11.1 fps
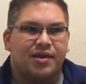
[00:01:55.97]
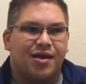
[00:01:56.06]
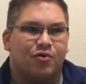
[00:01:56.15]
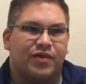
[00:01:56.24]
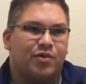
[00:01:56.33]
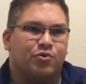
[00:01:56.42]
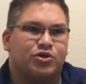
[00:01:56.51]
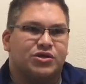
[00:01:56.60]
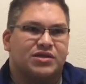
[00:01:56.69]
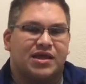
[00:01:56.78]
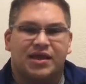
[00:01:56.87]
No, they were
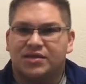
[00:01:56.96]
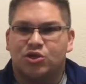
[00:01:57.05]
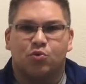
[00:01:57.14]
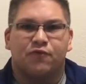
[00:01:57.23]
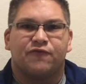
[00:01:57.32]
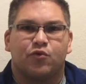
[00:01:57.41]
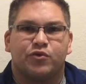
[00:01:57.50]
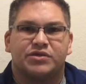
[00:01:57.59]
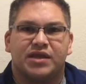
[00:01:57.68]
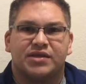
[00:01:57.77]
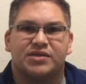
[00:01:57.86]
just kids who were
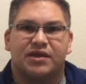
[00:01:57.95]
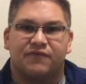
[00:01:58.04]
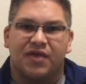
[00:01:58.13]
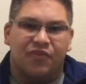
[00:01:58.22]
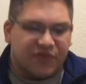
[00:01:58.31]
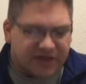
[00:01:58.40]
Force sensitive.